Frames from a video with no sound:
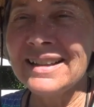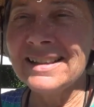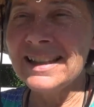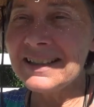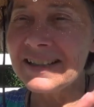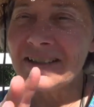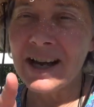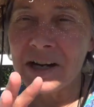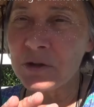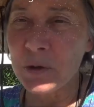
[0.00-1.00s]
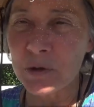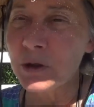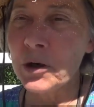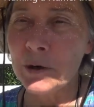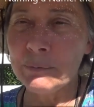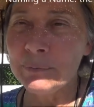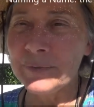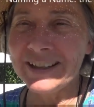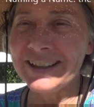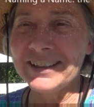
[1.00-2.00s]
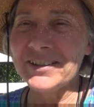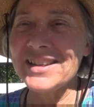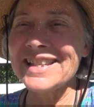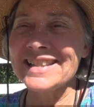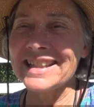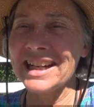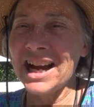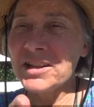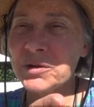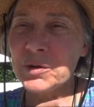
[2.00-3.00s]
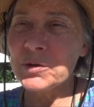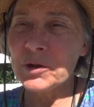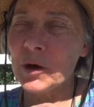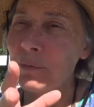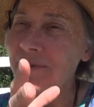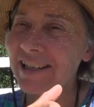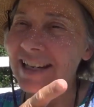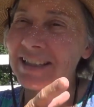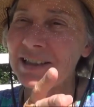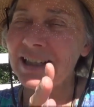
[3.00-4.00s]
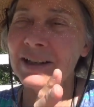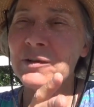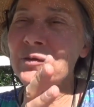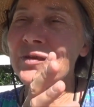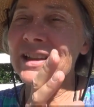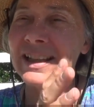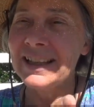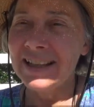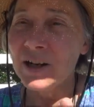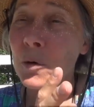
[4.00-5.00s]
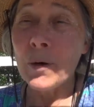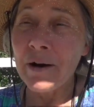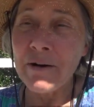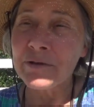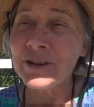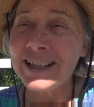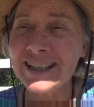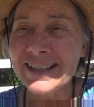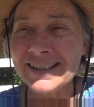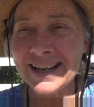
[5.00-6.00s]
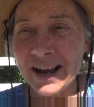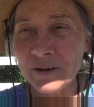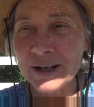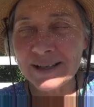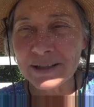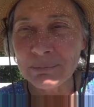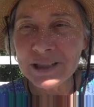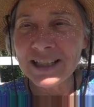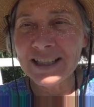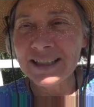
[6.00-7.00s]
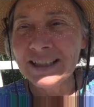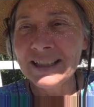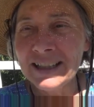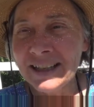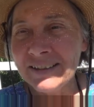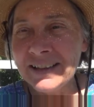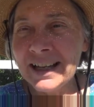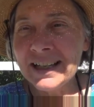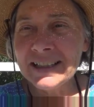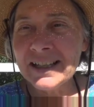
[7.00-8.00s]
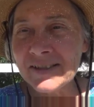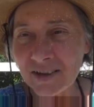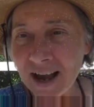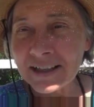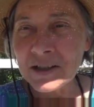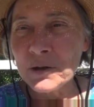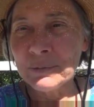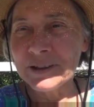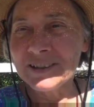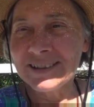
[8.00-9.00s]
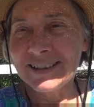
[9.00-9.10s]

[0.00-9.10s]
this is not a true term. You know, this is an untrue term. Satan, wherever he is now, is a being that is not human.